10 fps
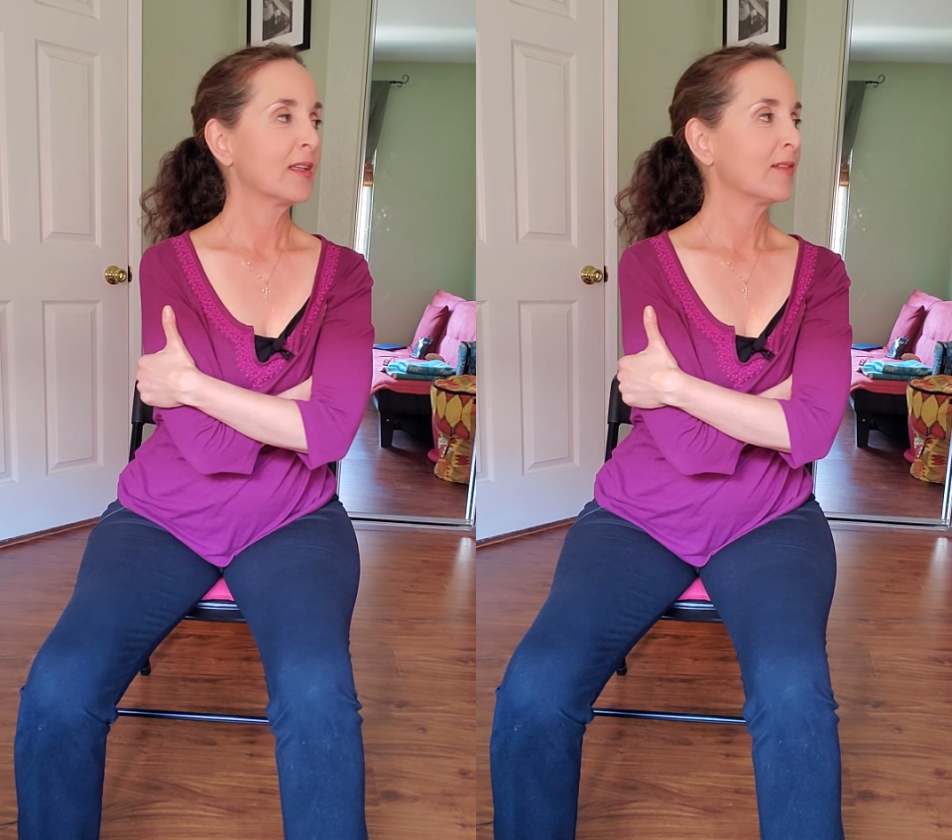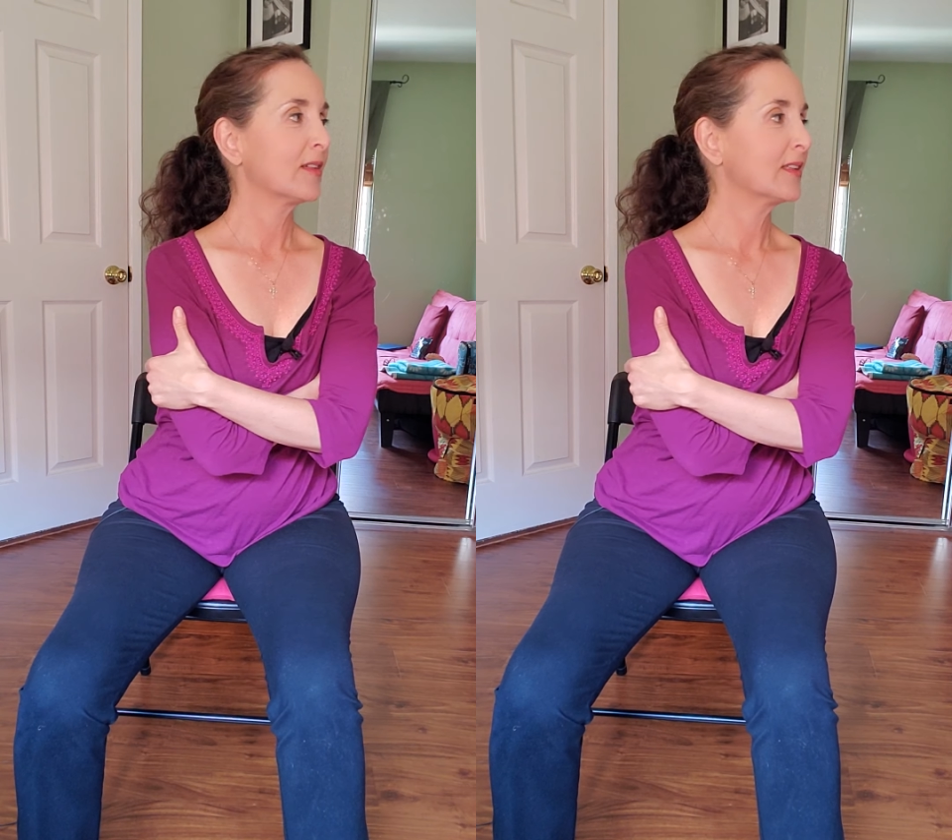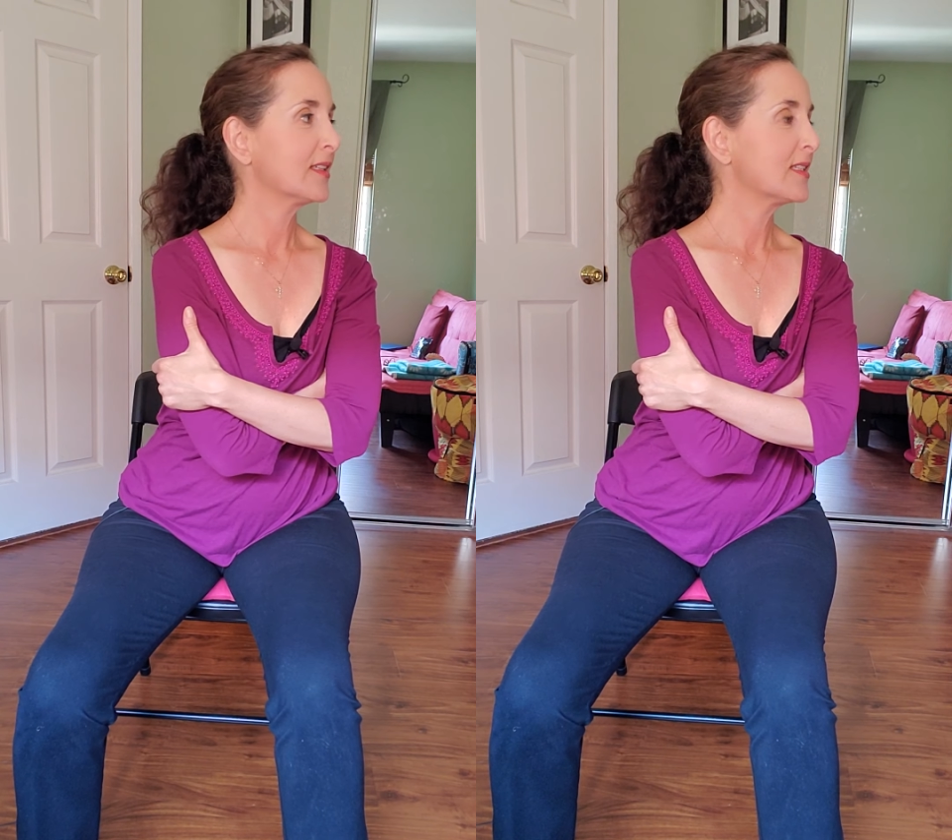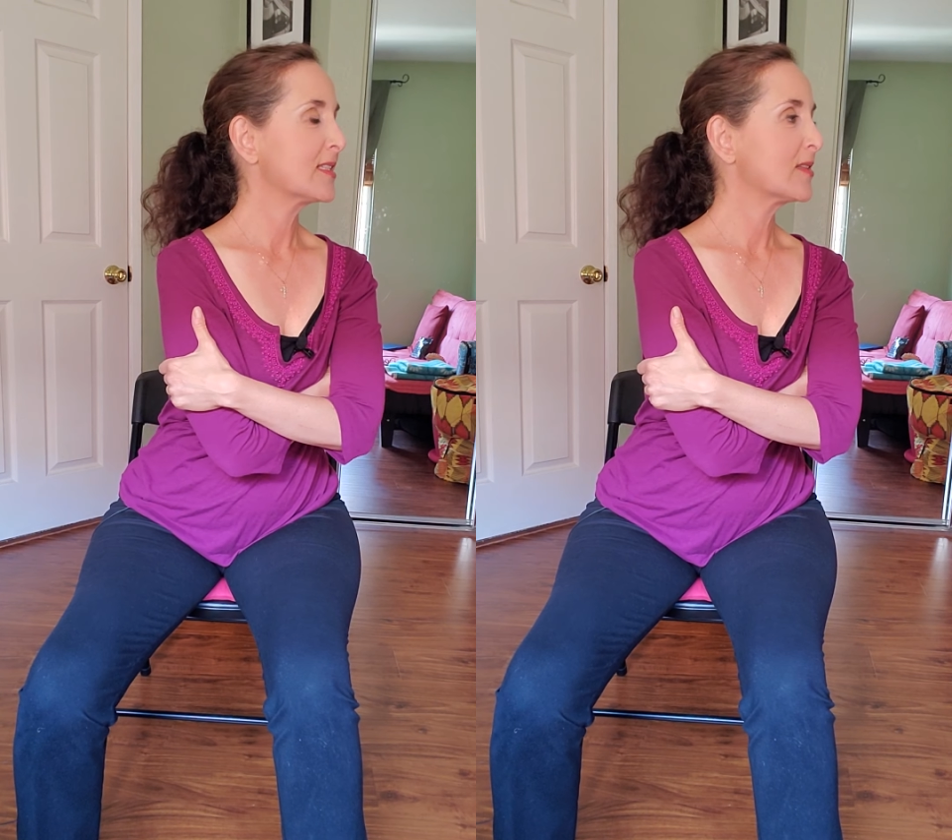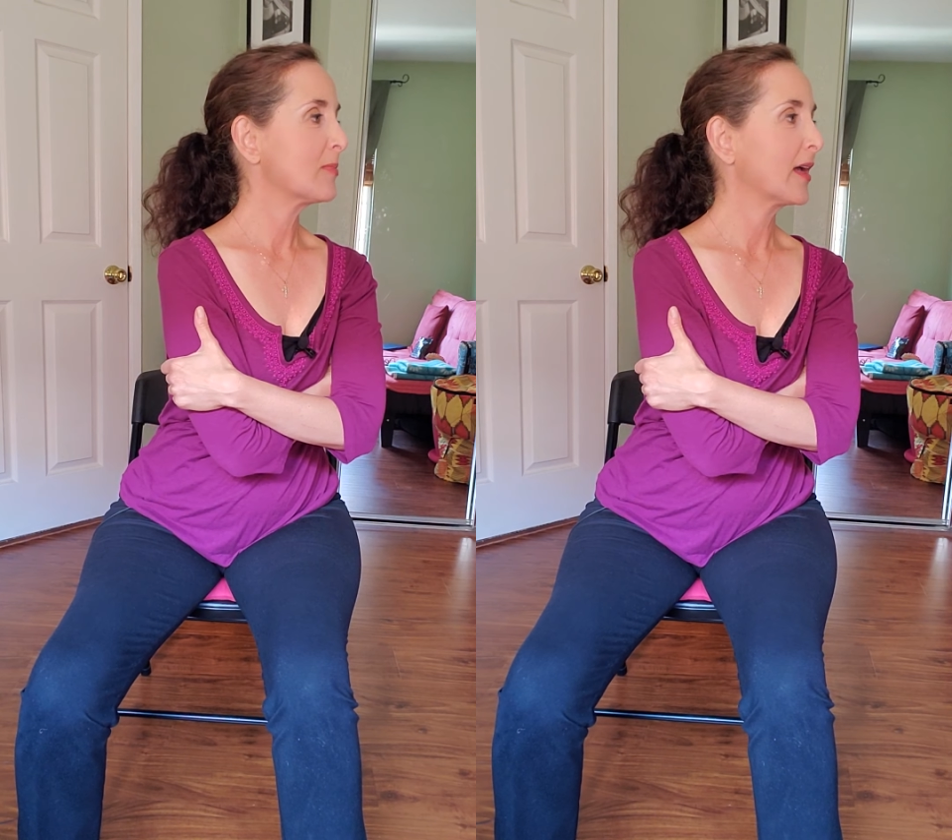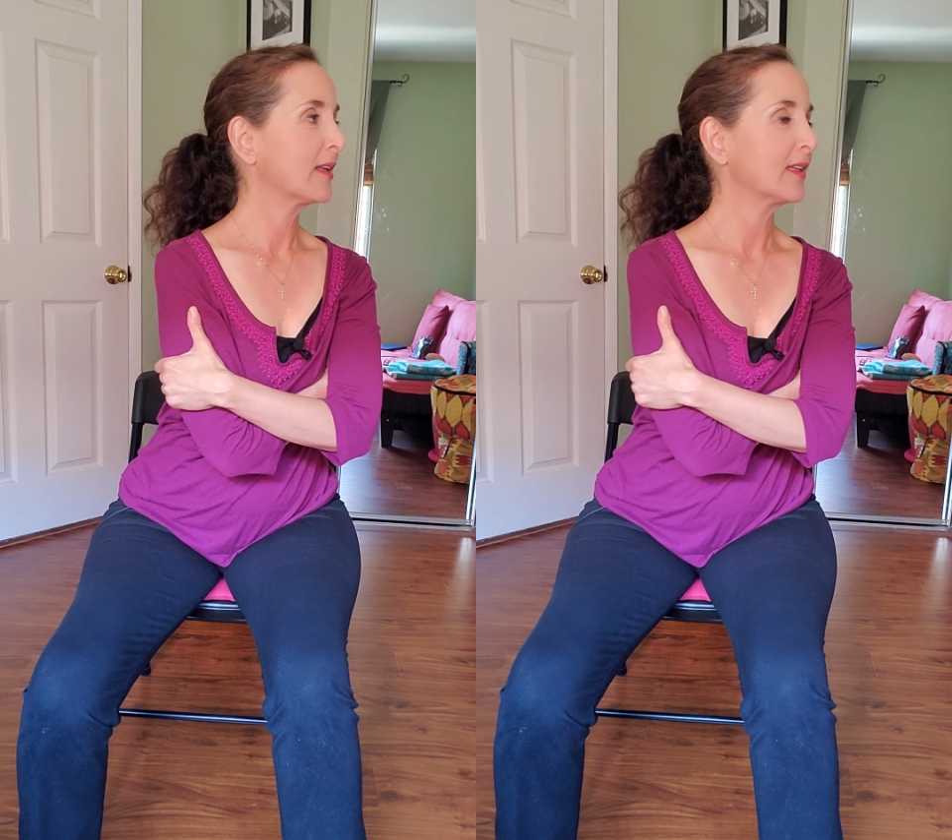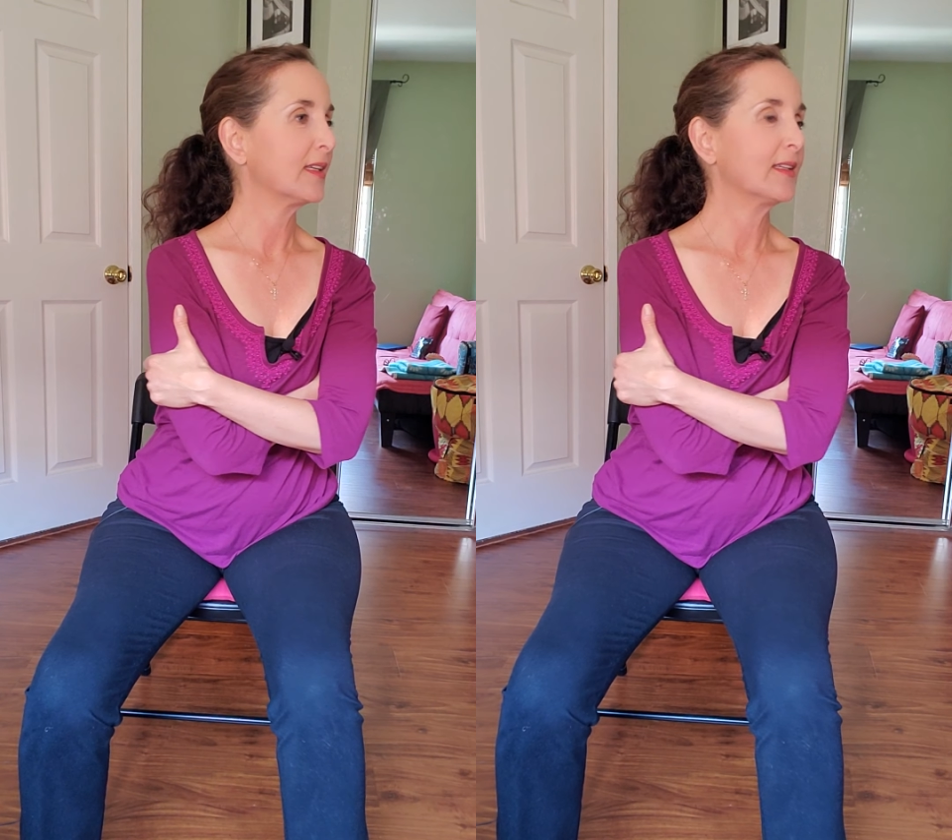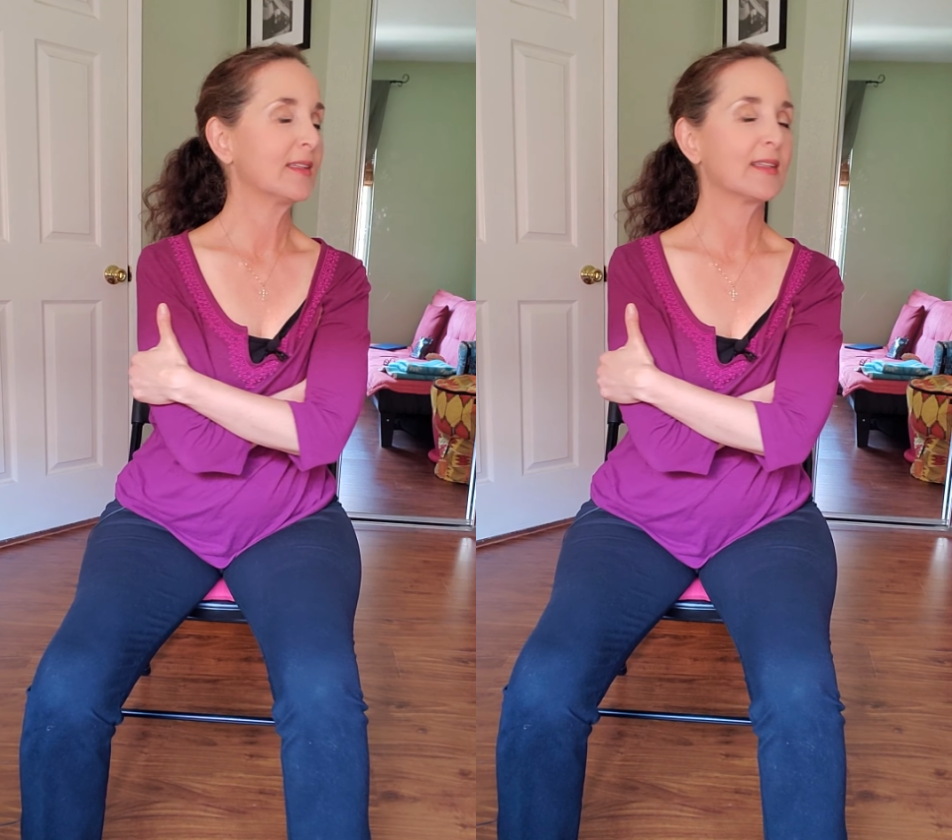release the belly,